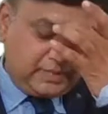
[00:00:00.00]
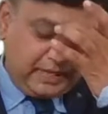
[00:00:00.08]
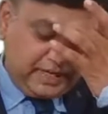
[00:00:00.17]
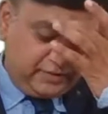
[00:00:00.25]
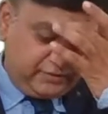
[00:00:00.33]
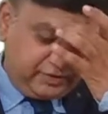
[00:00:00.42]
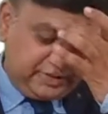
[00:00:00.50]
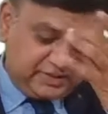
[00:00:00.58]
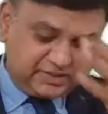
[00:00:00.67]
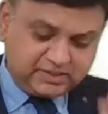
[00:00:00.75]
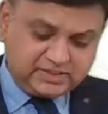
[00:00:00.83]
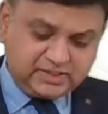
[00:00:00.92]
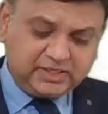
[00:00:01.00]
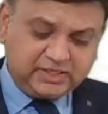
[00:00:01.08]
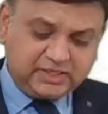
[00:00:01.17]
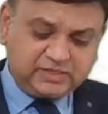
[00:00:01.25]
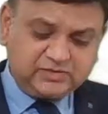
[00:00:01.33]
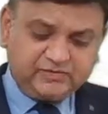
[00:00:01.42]
and for the existing it
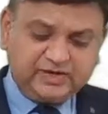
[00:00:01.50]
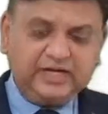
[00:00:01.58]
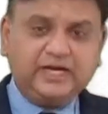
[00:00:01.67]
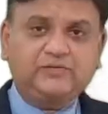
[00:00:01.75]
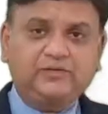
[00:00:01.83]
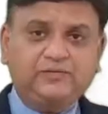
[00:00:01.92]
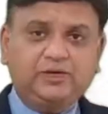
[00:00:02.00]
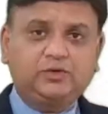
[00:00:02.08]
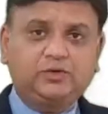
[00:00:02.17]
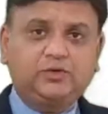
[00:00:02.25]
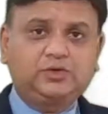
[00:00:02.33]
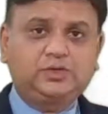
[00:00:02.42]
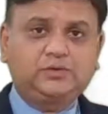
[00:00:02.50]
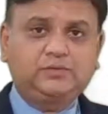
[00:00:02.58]
is 1,52,000.